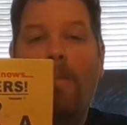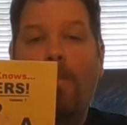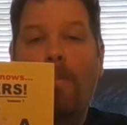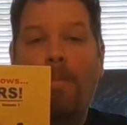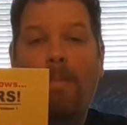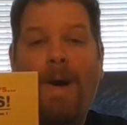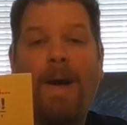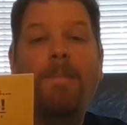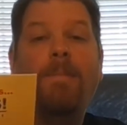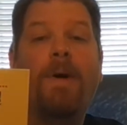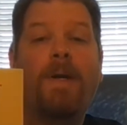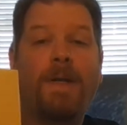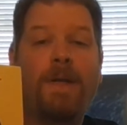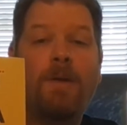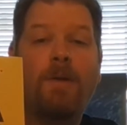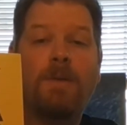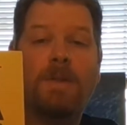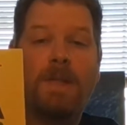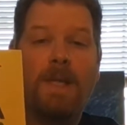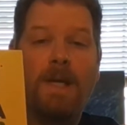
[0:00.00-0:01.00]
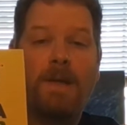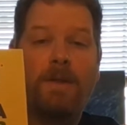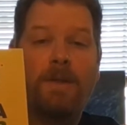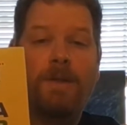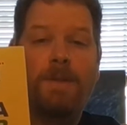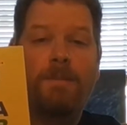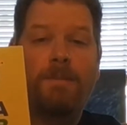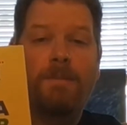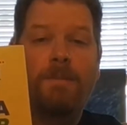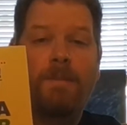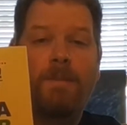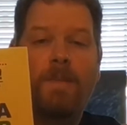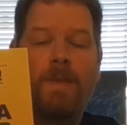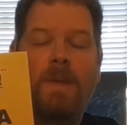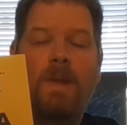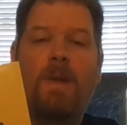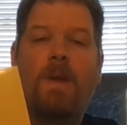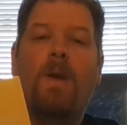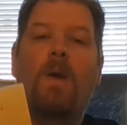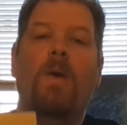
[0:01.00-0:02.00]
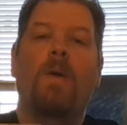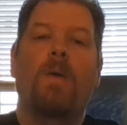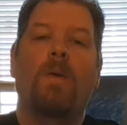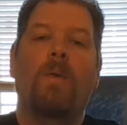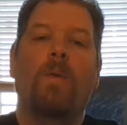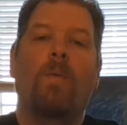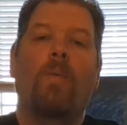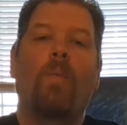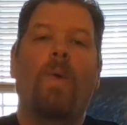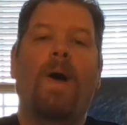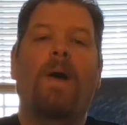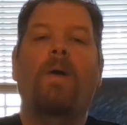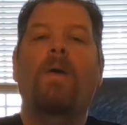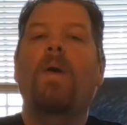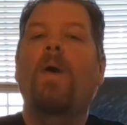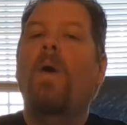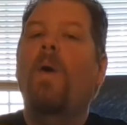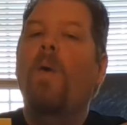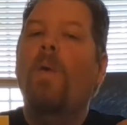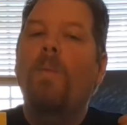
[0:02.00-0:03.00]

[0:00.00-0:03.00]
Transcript: my buddy knows letters. While